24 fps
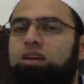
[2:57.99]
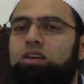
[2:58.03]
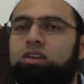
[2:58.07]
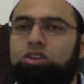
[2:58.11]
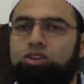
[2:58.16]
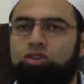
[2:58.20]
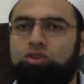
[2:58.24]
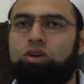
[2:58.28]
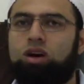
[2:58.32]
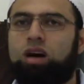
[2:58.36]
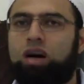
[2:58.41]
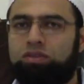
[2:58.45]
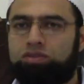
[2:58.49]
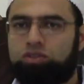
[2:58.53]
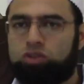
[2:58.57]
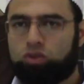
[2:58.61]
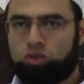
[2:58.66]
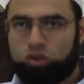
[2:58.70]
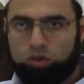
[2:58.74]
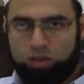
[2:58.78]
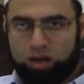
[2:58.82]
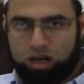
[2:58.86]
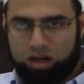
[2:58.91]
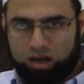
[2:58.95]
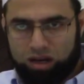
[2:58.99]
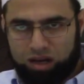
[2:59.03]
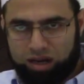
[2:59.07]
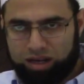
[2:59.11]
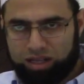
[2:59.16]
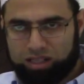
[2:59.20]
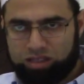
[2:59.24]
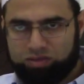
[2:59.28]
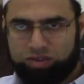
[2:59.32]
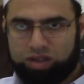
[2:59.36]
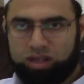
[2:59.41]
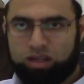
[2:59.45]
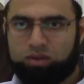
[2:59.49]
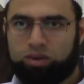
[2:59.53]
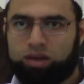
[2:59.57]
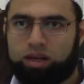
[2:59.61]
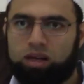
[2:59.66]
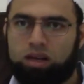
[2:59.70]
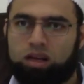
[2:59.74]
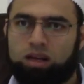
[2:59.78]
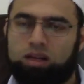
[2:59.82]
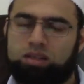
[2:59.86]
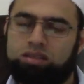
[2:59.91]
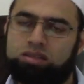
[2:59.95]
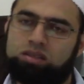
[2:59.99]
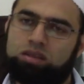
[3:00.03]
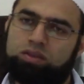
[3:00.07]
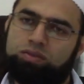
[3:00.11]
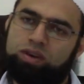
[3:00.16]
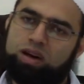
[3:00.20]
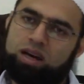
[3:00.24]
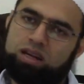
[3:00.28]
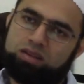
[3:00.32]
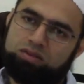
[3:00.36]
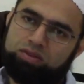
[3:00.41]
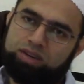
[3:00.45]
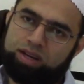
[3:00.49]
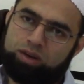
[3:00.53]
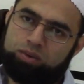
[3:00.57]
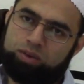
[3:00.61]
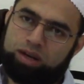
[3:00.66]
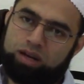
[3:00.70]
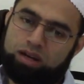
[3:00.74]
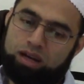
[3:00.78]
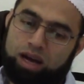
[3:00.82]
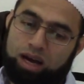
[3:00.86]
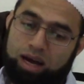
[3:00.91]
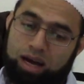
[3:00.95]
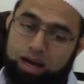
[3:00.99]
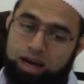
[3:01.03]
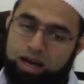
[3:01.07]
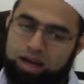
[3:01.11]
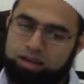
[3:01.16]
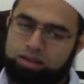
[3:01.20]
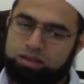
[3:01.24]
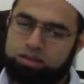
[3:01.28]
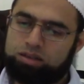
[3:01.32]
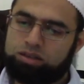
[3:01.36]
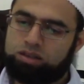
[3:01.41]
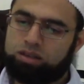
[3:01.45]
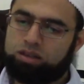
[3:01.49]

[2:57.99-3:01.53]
you have to know makharij very well and sifat very well. And